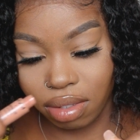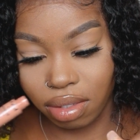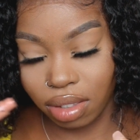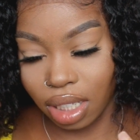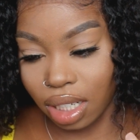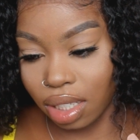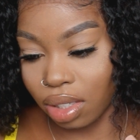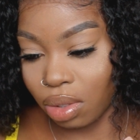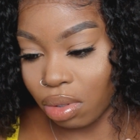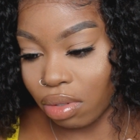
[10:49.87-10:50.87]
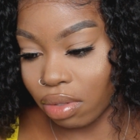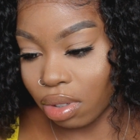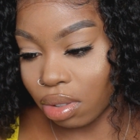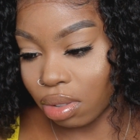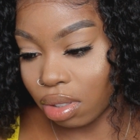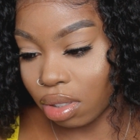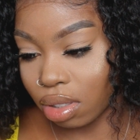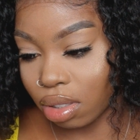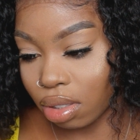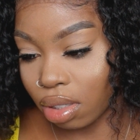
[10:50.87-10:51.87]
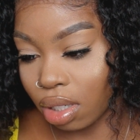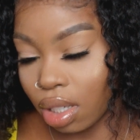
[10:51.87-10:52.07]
Oh, that's not gross.